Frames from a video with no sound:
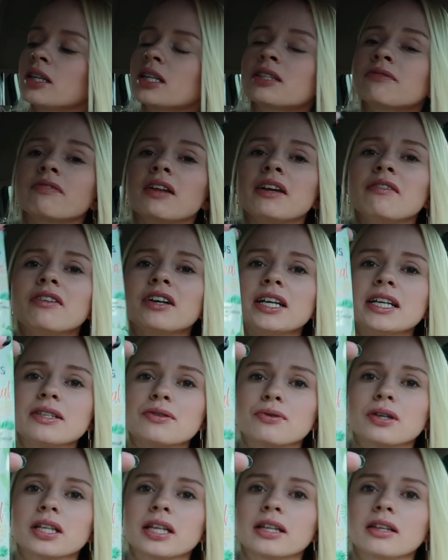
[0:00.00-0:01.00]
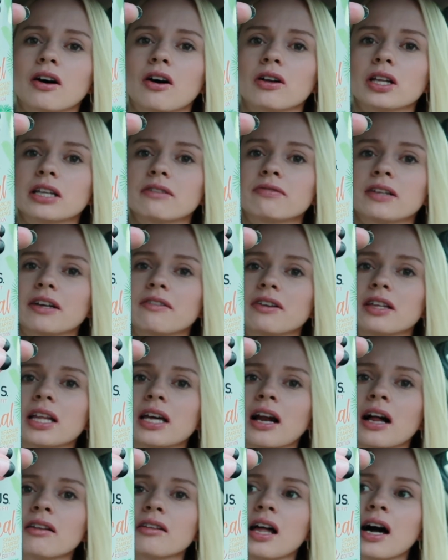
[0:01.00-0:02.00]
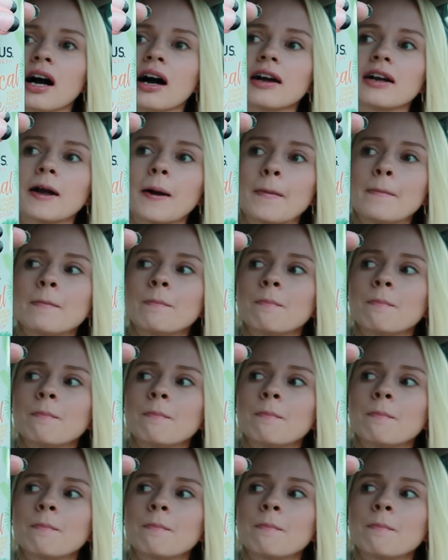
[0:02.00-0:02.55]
This flavor is really the only flavor that I like.